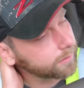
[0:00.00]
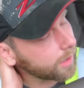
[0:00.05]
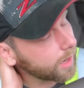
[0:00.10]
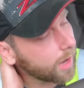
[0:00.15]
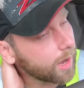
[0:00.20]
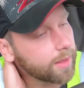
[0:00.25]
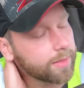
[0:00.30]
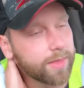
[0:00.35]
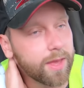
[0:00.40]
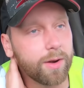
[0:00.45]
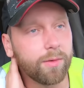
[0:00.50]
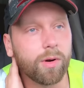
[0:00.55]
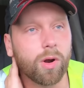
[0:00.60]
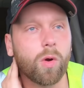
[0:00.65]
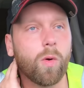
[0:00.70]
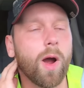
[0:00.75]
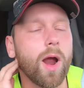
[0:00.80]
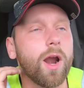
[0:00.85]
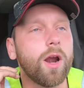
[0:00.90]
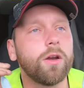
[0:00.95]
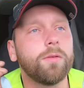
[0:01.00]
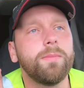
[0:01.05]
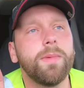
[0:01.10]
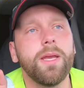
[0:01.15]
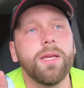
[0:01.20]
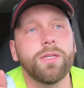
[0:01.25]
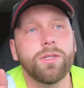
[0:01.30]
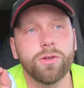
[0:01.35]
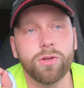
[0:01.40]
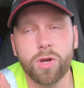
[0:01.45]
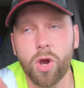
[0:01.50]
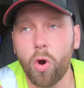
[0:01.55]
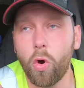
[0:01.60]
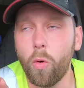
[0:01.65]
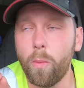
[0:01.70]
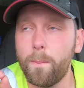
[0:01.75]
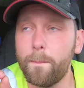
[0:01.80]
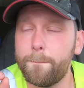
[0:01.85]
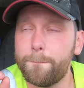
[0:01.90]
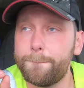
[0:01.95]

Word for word: Uh, they required me to go